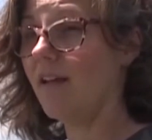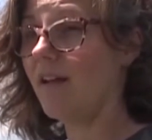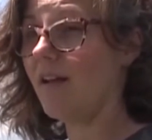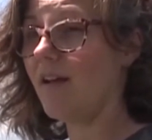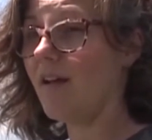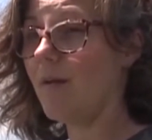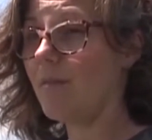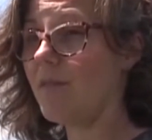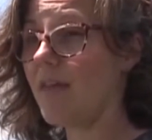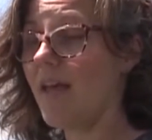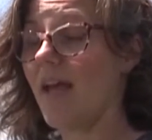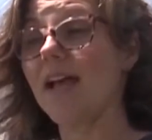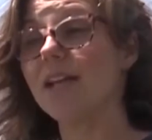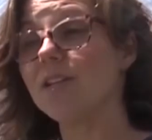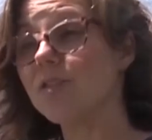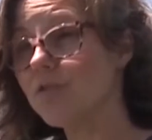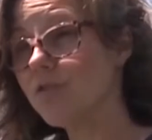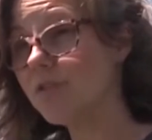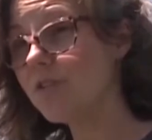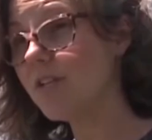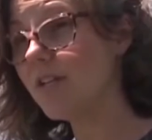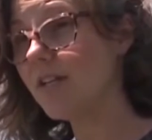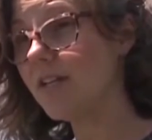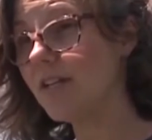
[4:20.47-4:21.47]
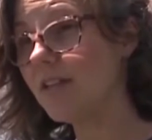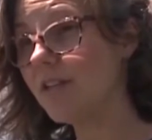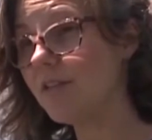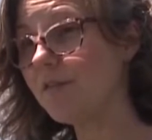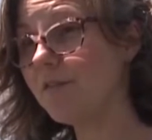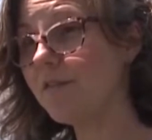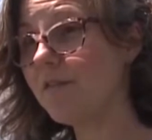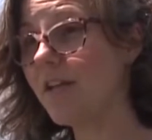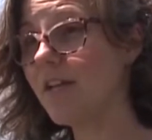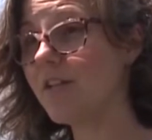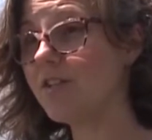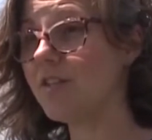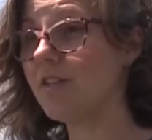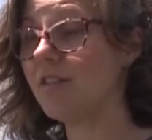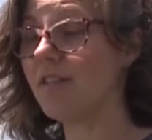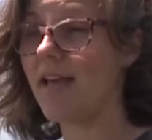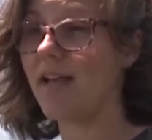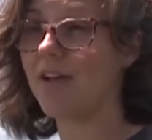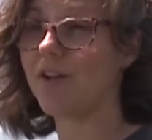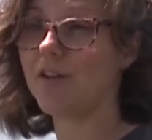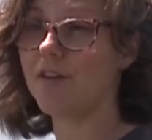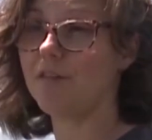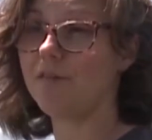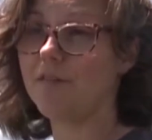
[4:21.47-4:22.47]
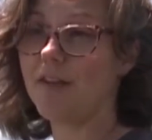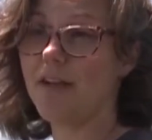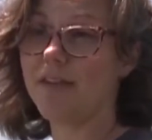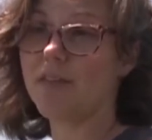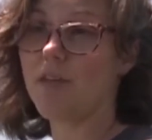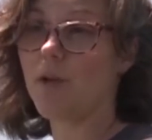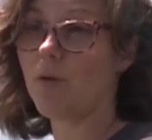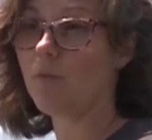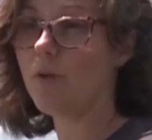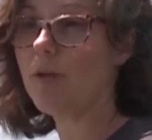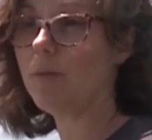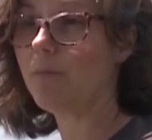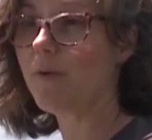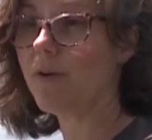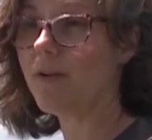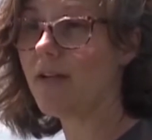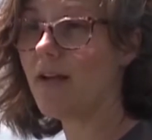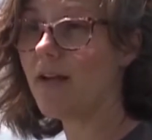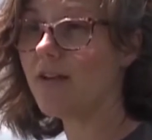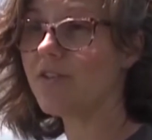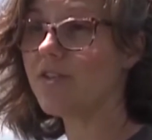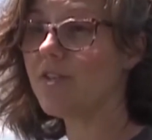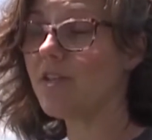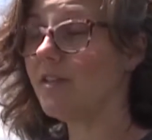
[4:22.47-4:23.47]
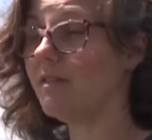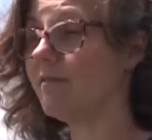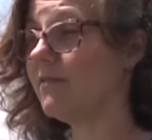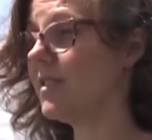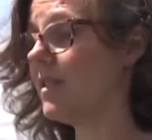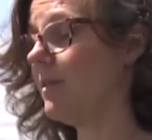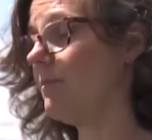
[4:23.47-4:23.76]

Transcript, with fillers: um, the estrogen in the fish, and that could affect their reproduction.